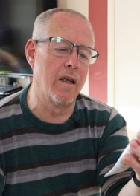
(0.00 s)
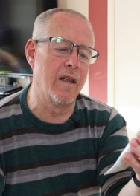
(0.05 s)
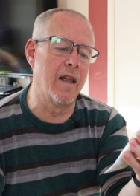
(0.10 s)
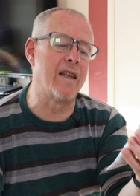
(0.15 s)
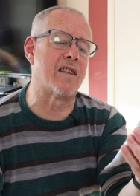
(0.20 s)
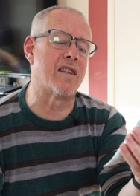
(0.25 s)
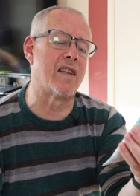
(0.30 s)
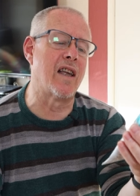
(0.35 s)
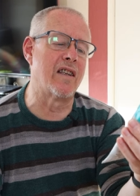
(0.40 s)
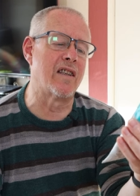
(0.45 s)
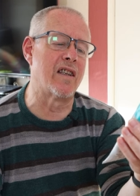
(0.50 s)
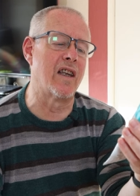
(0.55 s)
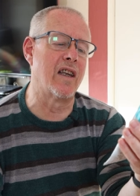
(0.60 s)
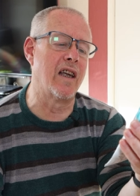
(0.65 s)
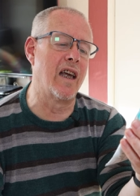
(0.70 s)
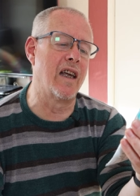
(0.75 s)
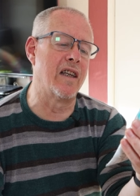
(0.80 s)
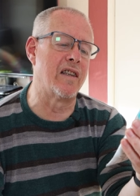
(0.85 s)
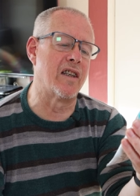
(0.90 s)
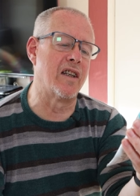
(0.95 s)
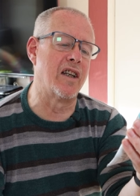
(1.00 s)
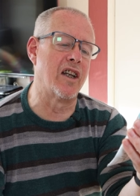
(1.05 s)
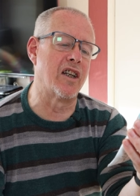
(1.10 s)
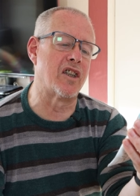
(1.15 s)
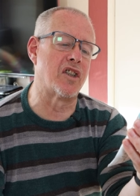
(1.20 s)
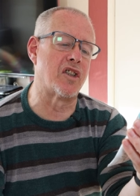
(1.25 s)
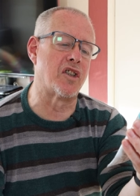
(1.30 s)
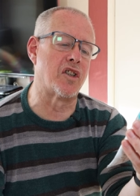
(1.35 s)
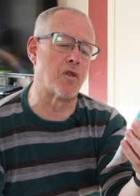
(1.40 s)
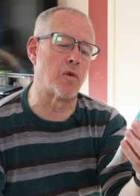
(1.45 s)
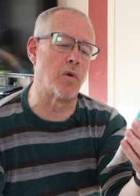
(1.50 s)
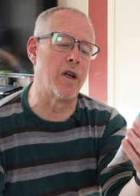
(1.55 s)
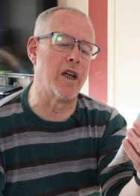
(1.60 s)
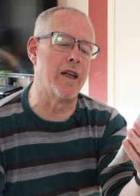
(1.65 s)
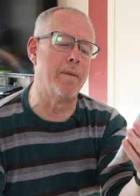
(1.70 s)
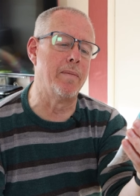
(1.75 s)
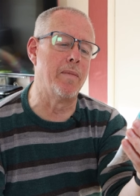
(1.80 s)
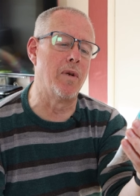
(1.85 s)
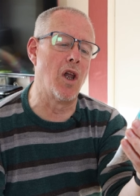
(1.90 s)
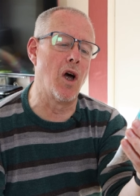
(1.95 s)
this says it's an
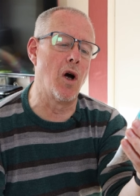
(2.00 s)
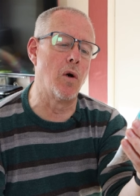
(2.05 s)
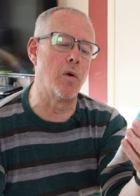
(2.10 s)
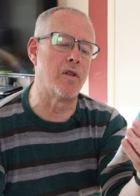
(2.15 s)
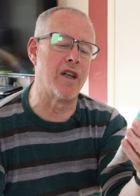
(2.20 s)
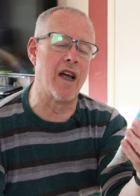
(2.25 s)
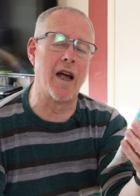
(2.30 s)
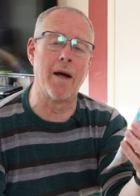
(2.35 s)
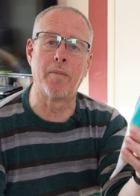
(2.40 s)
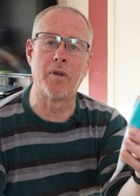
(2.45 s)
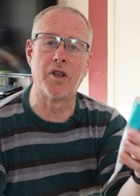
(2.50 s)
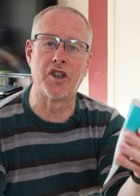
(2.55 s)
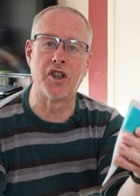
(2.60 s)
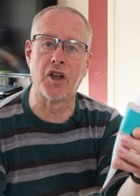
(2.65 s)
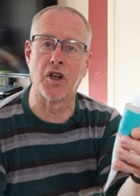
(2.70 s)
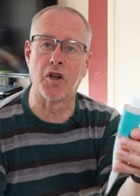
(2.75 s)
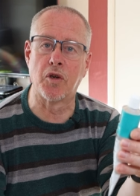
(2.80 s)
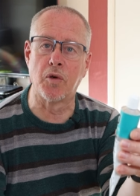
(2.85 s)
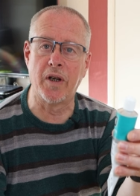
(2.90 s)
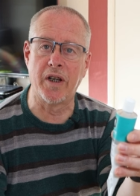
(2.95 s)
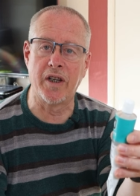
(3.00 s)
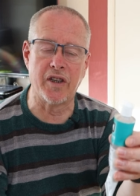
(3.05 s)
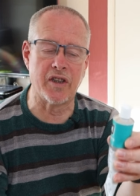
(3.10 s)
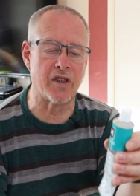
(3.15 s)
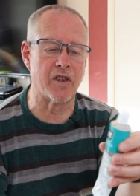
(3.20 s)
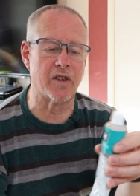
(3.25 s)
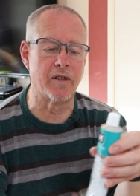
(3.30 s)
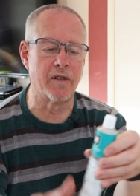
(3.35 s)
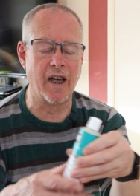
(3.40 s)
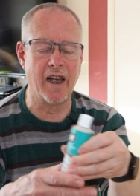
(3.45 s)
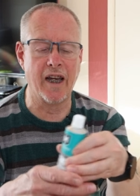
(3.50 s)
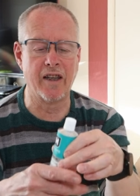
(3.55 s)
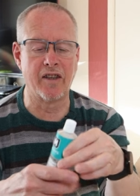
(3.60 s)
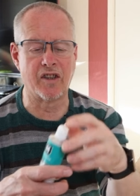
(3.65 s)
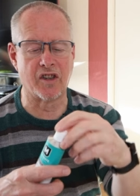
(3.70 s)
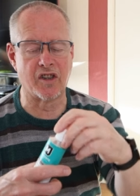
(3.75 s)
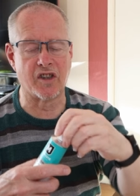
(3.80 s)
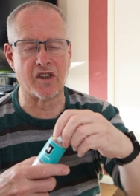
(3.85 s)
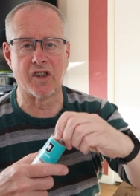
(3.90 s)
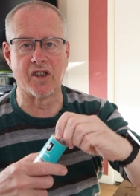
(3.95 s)
extreme low temperature grease.
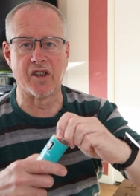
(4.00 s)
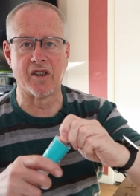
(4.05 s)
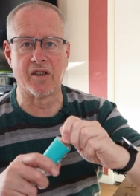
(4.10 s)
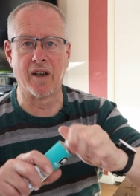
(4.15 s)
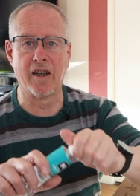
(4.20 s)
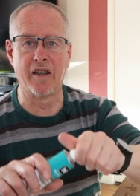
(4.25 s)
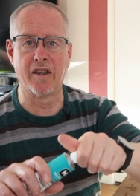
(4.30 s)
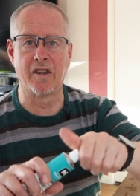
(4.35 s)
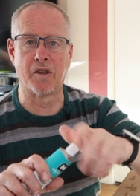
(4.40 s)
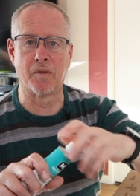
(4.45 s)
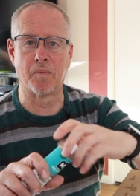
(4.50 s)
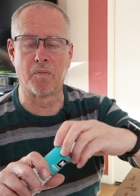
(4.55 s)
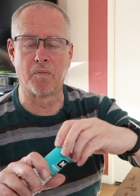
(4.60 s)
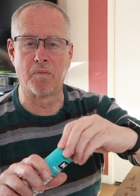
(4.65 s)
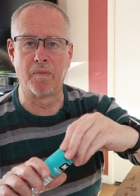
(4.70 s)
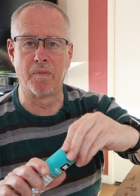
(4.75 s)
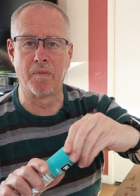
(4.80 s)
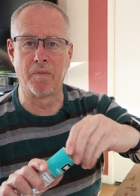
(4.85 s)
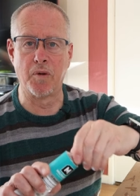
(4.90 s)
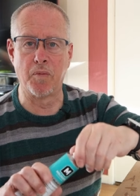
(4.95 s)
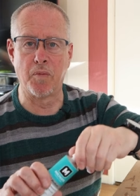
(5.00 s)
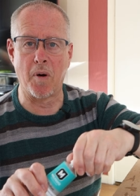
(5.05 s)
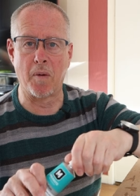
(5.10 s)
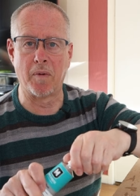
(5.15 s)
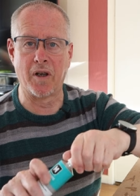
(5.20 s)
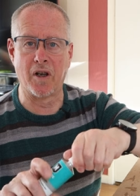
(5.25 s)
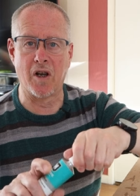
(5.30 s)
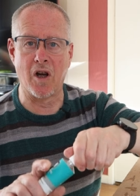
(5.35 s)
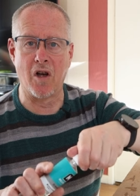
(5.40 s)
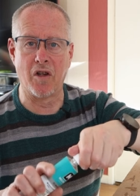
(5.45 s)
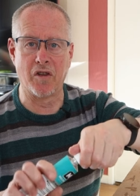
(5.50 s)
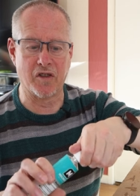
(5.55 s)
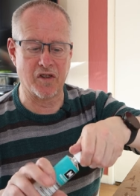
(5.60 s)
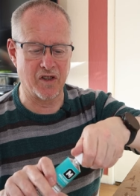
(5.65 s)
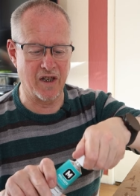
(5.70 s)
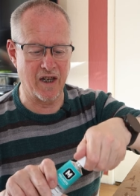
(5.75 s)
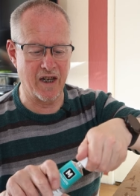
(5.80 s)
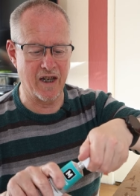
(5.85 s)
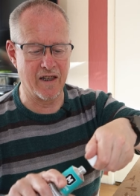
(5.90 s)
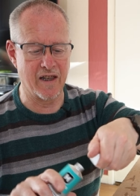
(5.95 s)
It's, it's, you probably can't
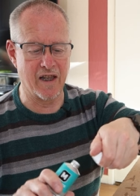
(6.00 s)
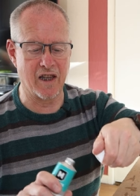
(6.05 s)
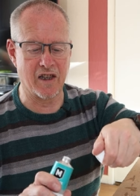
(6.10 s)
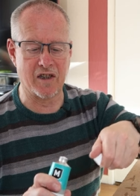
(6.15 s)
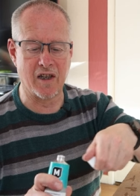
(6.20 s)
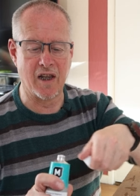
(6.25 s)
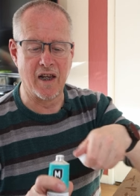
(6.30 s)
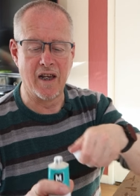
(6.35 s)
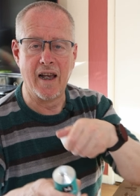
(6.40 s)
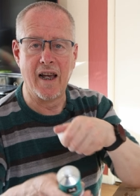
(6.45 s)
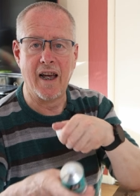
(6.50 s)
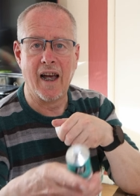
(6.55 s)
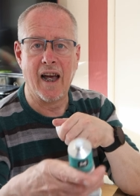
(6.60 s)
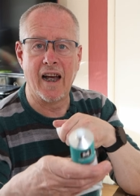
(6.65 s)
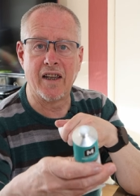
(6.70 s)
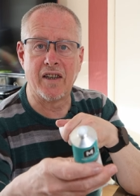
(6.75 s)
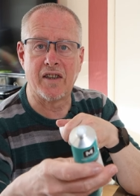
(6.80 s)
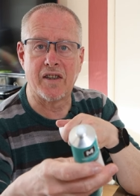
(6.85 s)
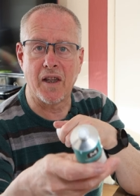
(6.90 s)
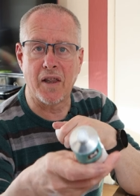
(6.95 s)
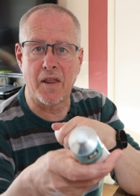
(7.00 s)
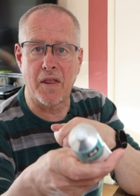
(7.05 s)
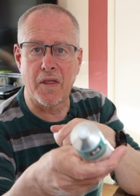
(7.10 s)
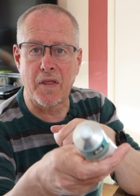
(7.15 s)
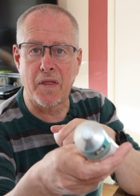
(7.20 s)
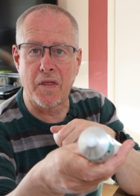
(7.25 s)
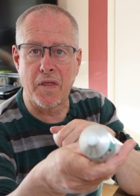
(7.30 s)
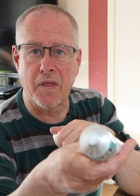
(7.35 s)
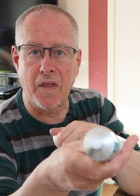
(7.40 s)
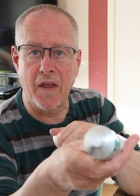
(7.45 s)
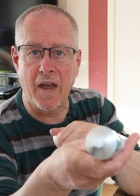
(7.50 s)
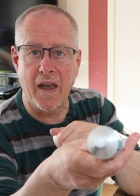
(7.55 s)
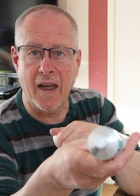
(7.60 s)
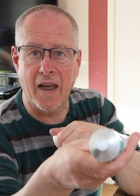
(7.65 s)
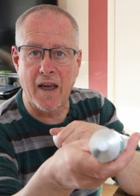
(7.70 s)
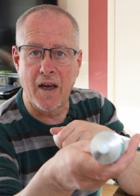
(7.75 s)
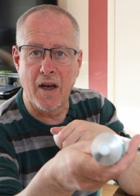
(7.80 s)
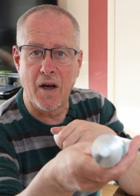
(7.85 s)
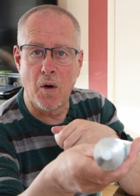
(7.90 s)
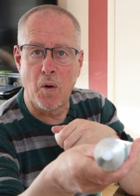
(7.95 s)
see this. It's a
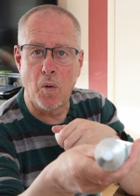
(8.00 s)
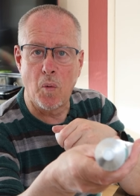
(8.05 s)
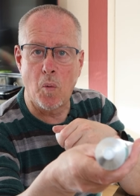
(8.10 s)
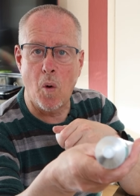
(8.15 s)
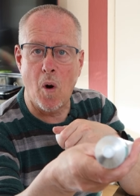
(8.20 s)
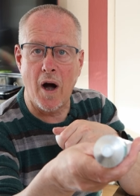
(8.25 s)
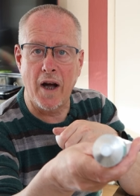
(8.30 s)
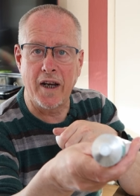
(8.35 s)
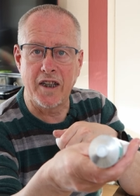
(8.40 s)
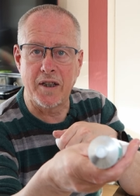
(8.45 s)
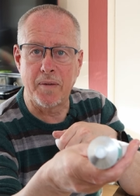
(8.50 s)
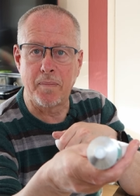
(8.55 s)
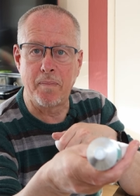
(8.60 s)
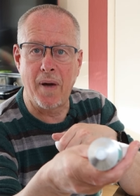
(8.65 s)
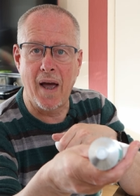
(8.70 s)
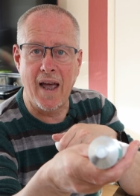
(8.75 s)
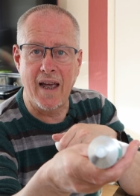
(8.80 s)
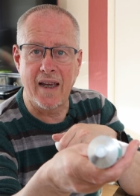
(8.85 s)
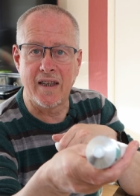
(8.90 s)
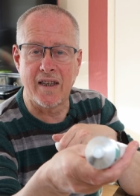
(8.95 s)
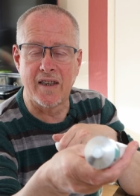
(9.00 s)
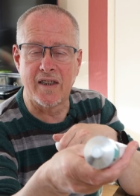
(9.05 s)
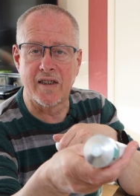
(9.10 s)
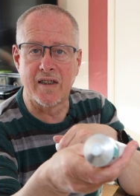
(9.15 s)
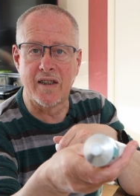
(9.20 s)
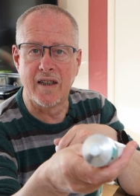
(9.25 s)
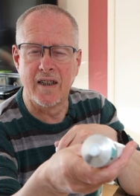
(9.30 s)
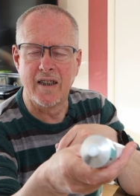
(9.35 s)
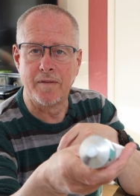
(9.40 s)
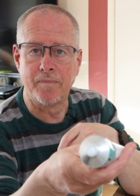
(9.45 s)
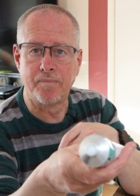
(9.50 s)
thick white paste.